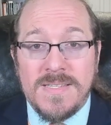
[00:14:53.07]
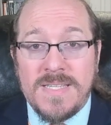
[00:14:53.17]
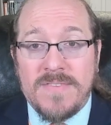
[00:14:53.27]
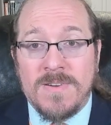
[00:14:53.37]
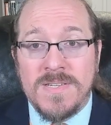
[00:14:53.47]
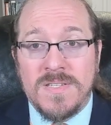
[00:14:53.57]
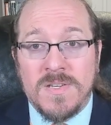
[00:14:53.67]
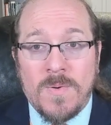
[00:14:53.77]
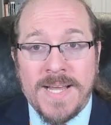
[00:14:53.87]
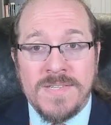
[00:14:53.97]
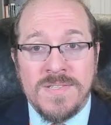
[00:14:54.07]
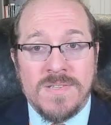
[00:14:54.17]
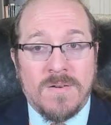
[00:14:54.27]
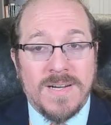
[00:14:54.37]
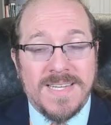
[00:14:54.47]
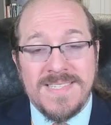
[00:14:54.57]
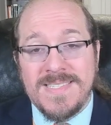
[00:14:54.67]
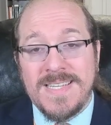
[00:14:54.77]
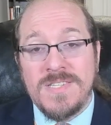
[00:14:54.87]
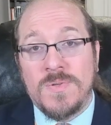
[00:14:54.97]
differential equations are an
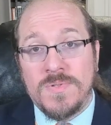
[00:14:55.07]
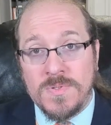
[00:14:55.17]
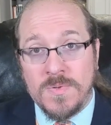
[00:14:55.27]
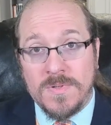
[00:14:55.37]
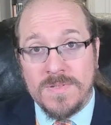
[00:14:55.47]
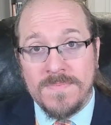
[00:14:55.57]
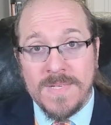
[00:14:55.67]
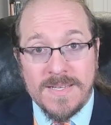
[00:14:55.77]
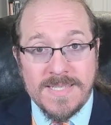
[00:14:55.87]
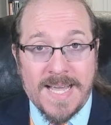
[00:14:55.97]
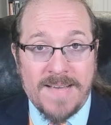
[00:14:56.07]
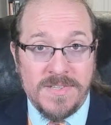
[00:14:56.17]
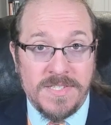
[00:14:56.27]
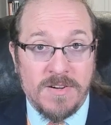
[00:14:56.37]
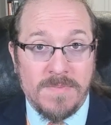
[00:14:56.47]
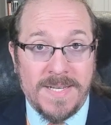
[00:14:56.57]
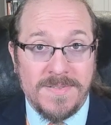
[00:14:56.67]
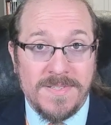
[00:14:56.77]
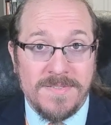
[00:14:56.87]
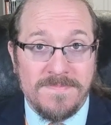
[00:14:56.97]
essential tool to have under your belt.